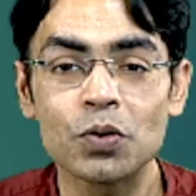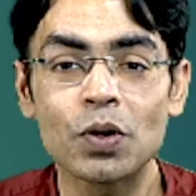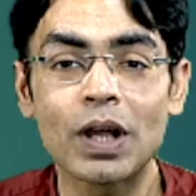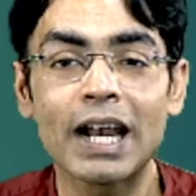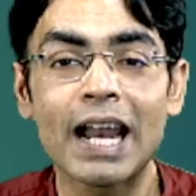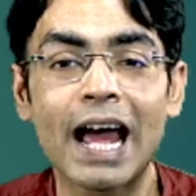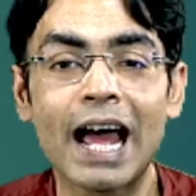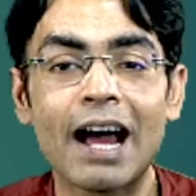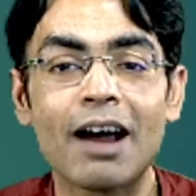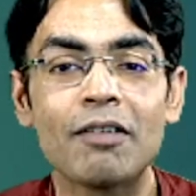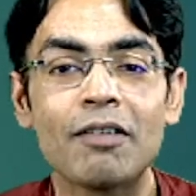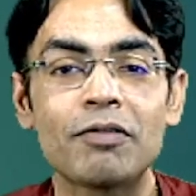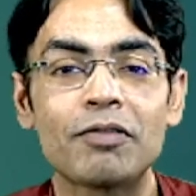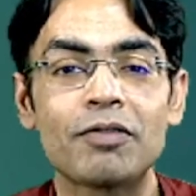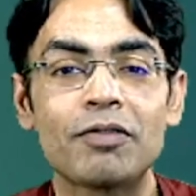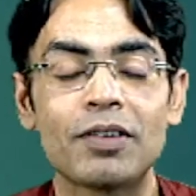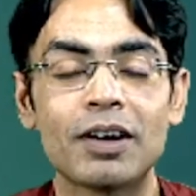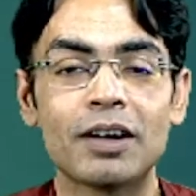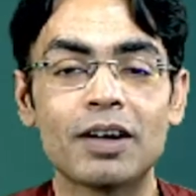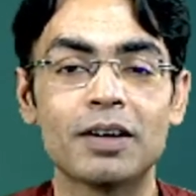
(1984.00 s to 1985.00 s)
can have
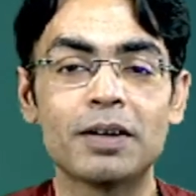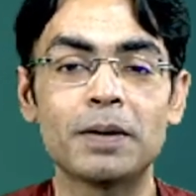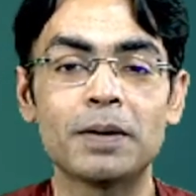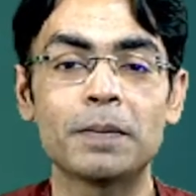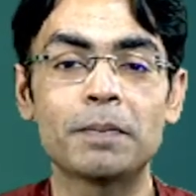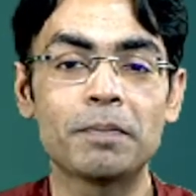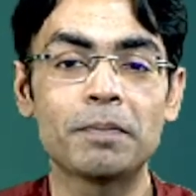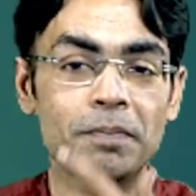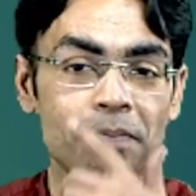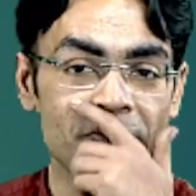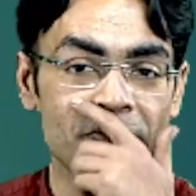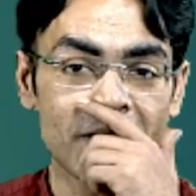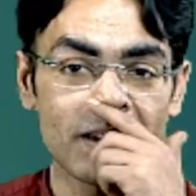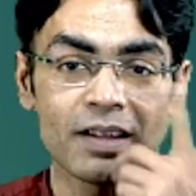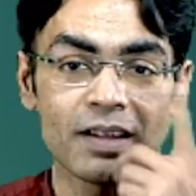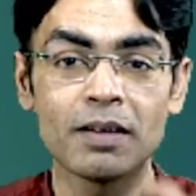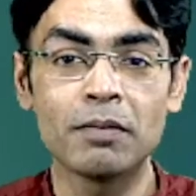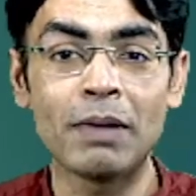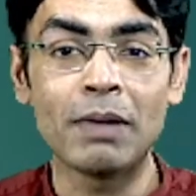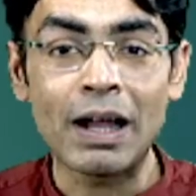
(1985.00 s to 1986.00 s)

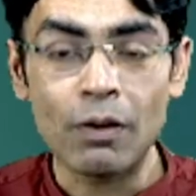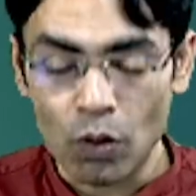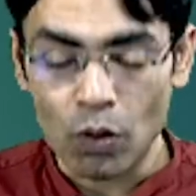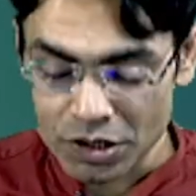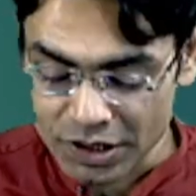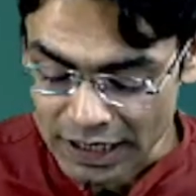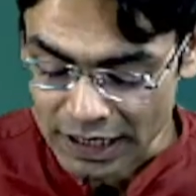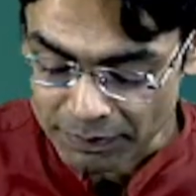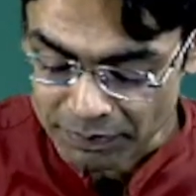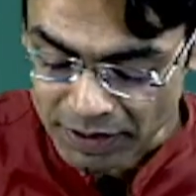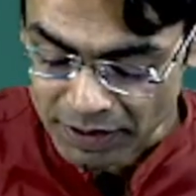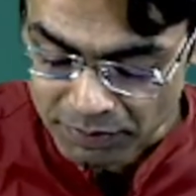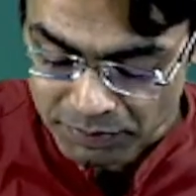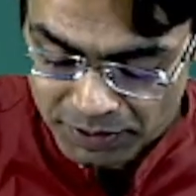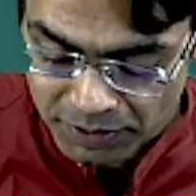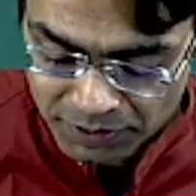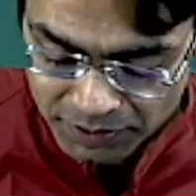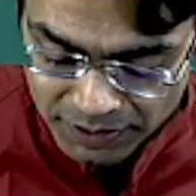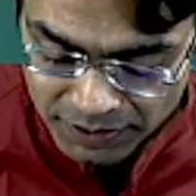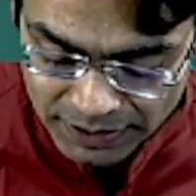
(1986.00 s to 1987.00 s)
my WhatsApp
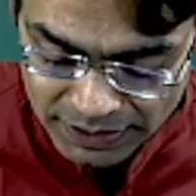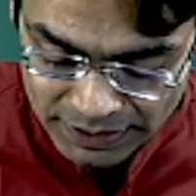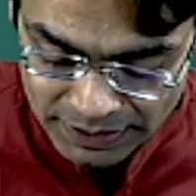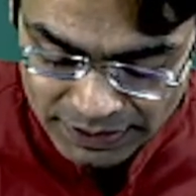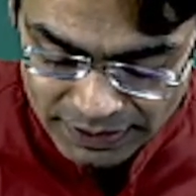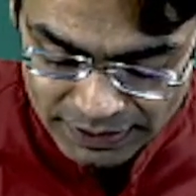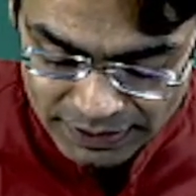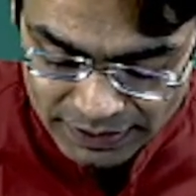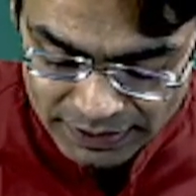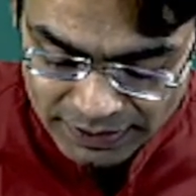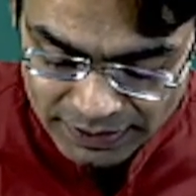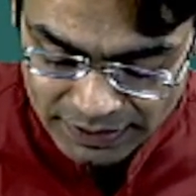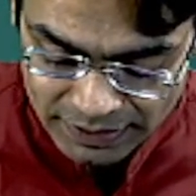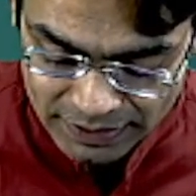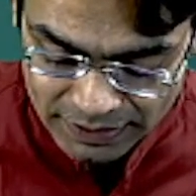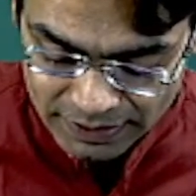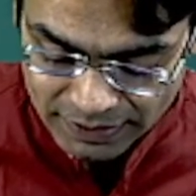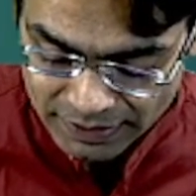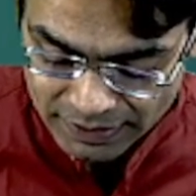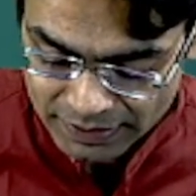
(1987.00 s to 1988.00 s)
number,
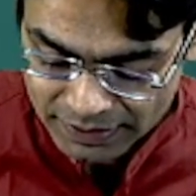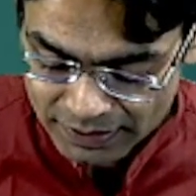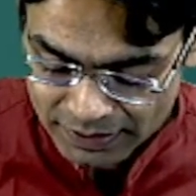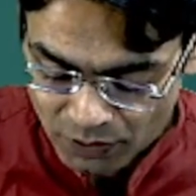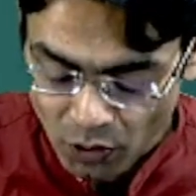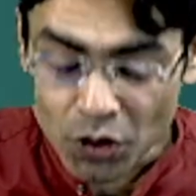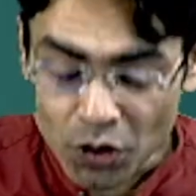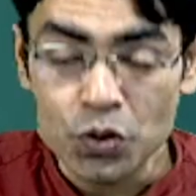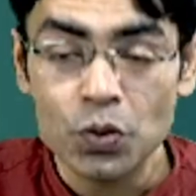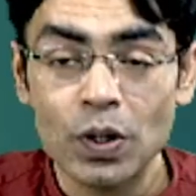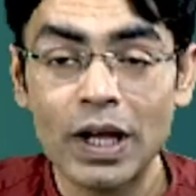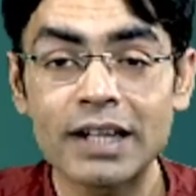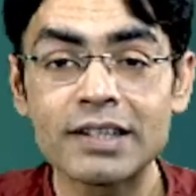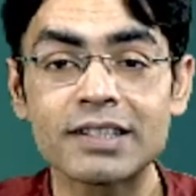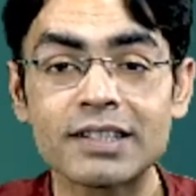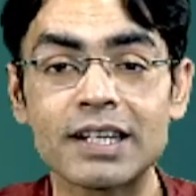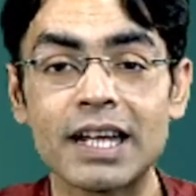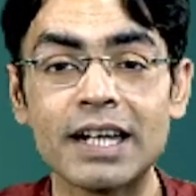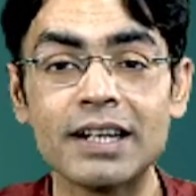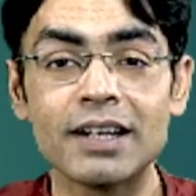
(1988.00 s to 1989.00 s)
or you can
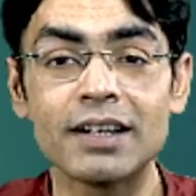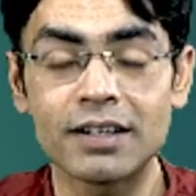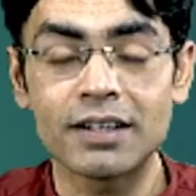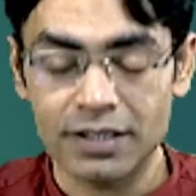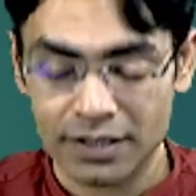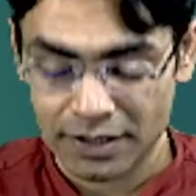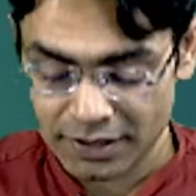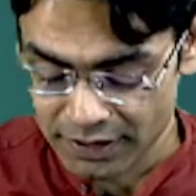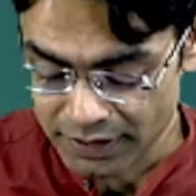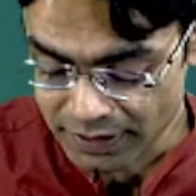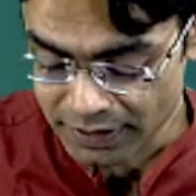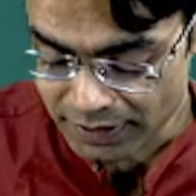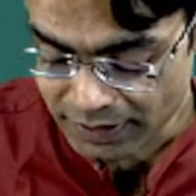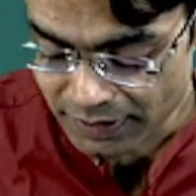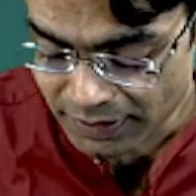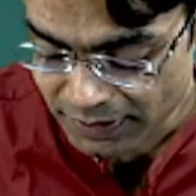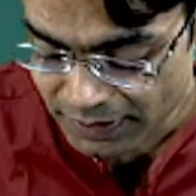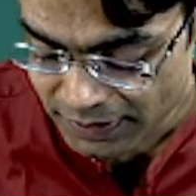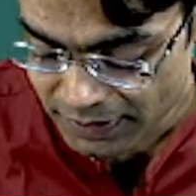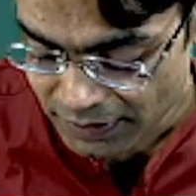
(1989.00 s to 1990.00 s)
send it
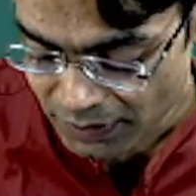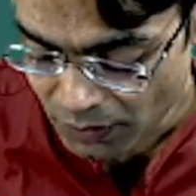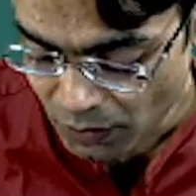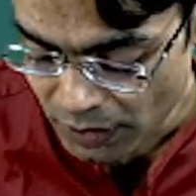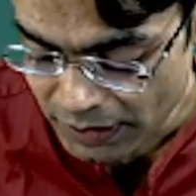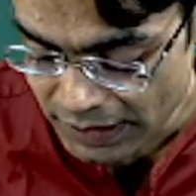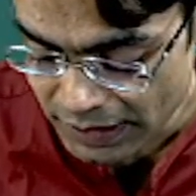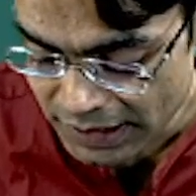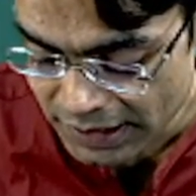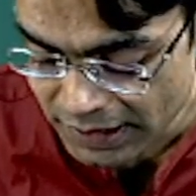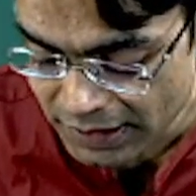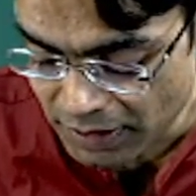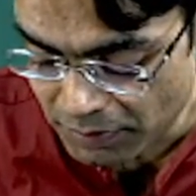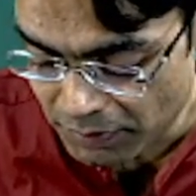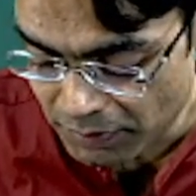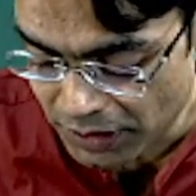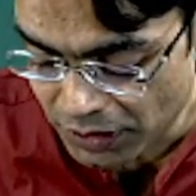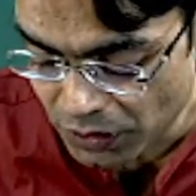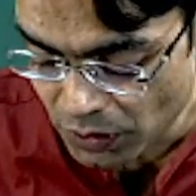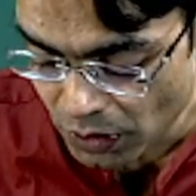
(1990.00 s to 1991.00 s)
on this number.
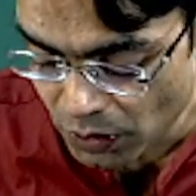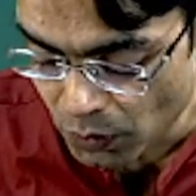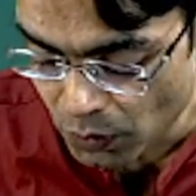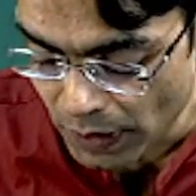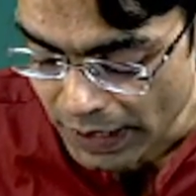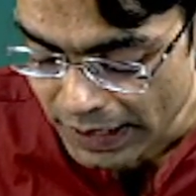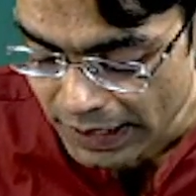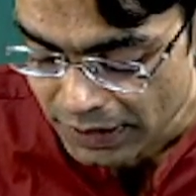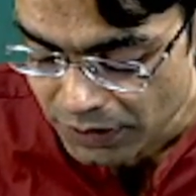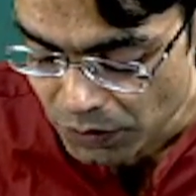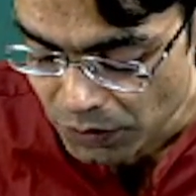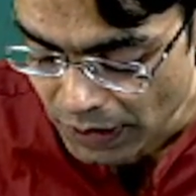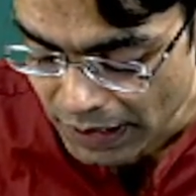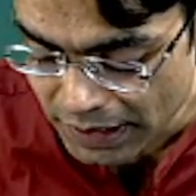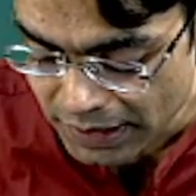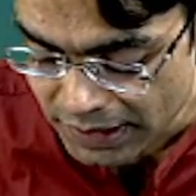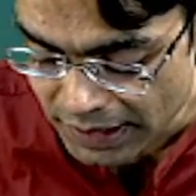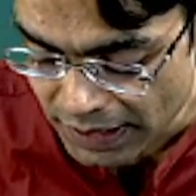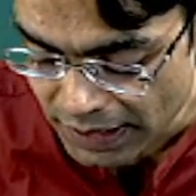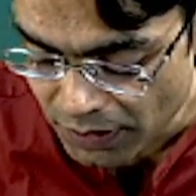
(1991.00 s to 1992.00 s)
Your queries you can
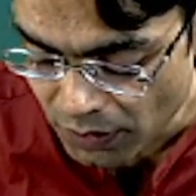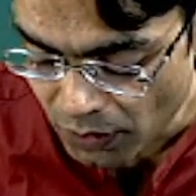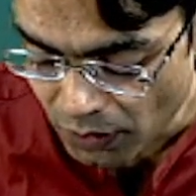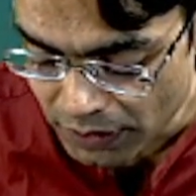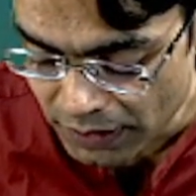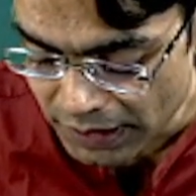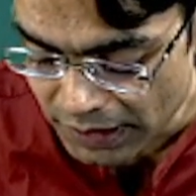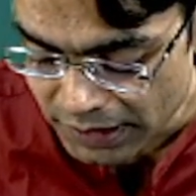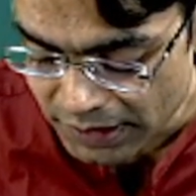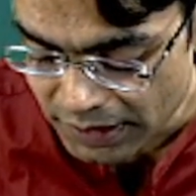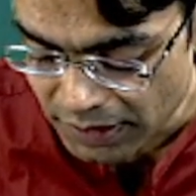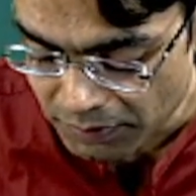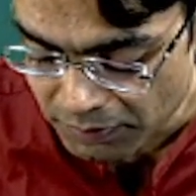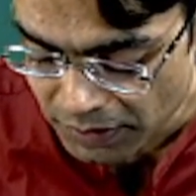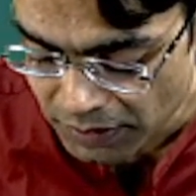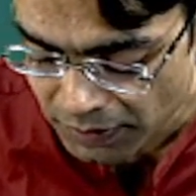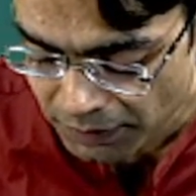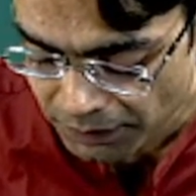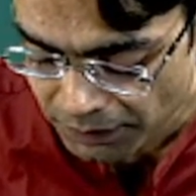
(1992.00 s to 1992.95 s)
send on this number.